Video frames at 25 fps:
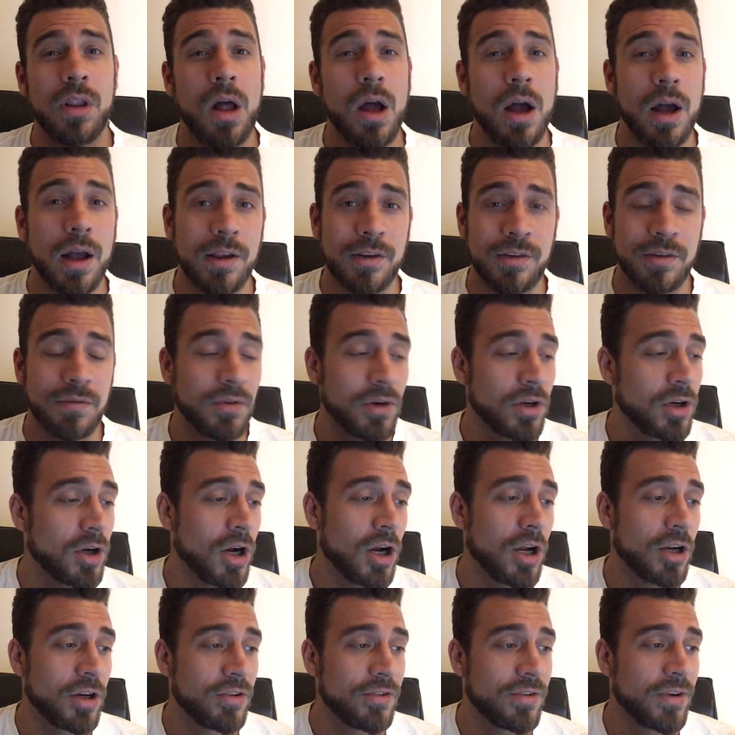clause in
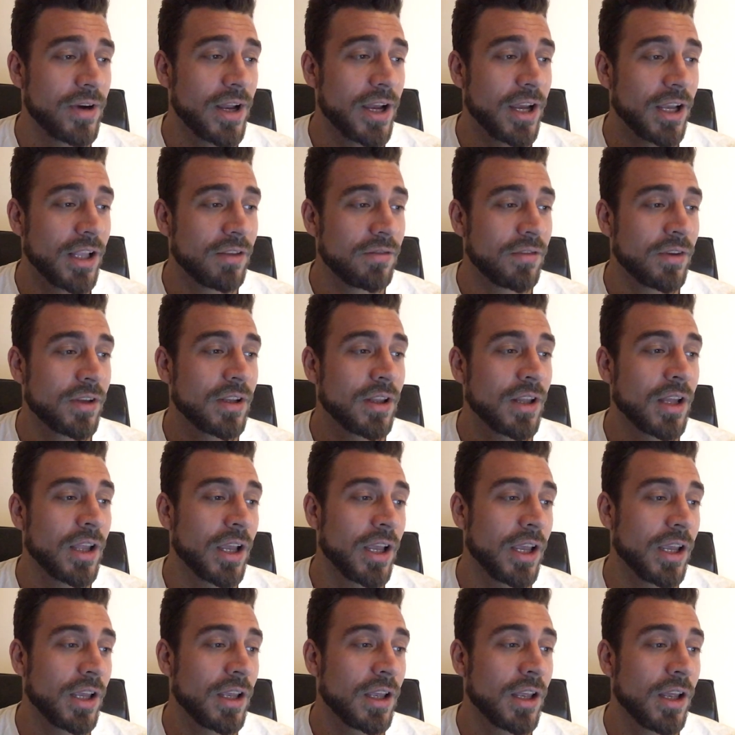a contract that
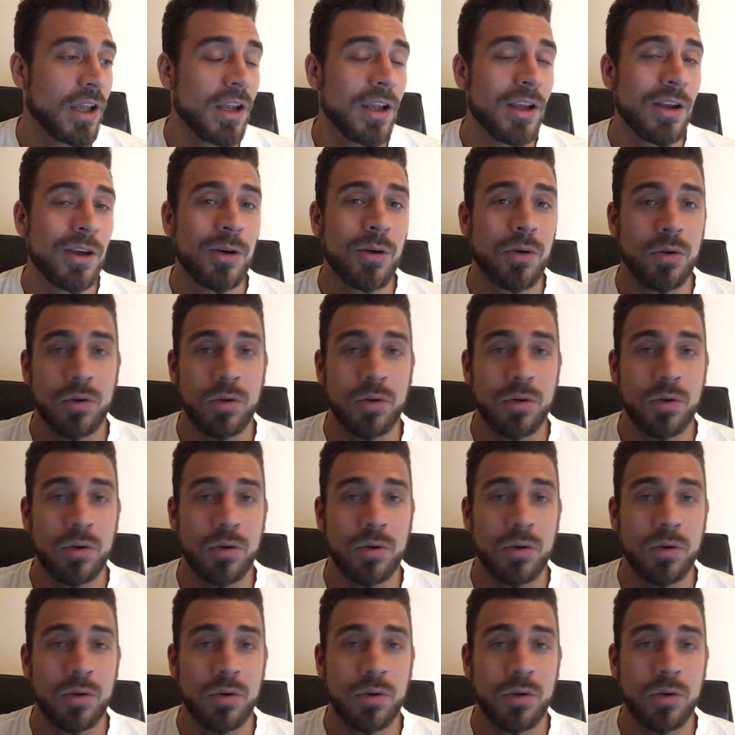like